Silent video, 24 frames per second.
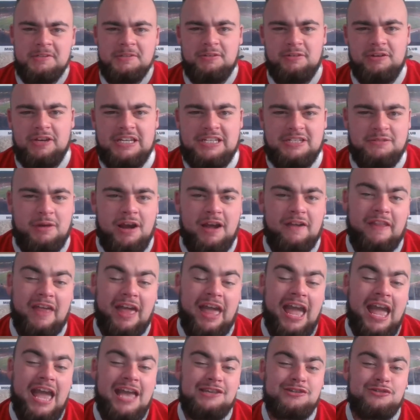The reason why the
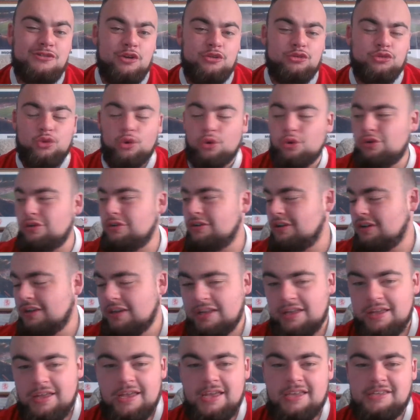hair's not done
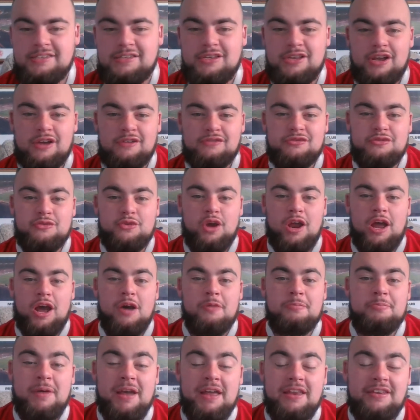is because I just got
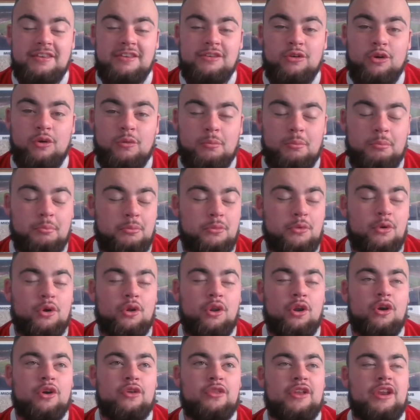out of bed no
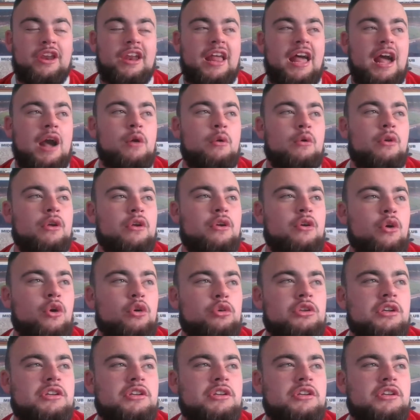longer than an hour ago.